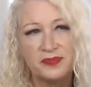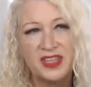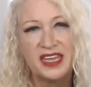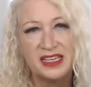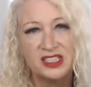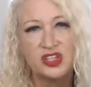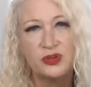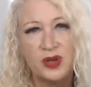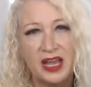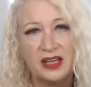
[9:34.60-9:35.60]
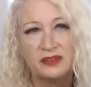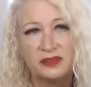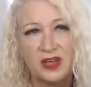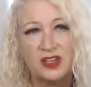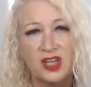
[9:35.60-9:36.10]
they do have
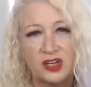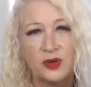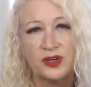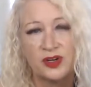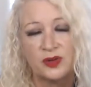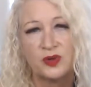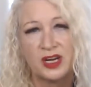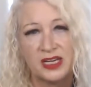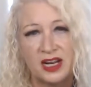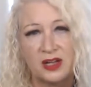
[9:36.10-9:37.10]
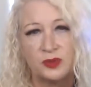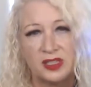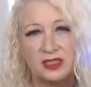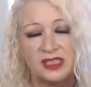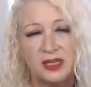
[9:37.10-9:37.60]
a lot going on right now
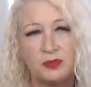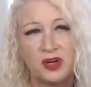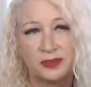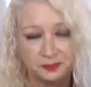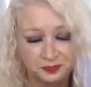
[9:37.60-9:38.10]
with Libra.